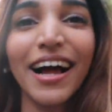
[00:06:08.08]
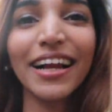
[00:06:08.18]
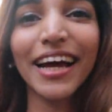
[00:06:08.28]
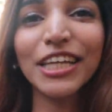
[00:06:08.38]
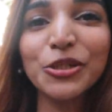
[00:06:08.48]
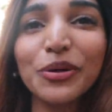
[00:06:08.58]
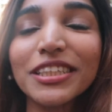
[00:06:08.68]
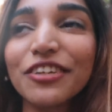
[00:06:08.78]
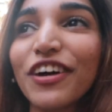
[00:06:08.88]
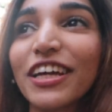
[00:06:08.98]
I'll catch you
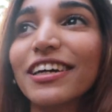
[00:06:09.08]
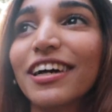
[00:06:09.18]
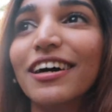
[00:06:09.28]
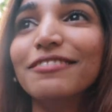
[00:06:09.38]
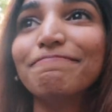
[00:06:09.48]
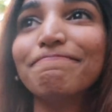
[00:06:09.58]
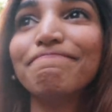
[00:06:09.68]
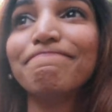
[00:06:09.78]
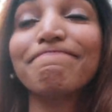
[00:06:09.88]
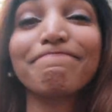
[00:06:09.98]
once I find the car.
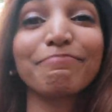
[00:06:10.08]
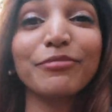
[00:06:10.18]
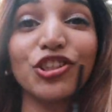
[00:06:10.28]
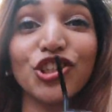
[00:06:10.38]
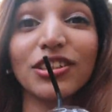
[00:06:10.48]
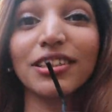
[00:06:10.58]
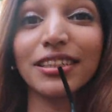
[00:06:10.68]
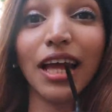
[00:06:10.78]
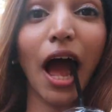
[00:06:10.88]
But cheers.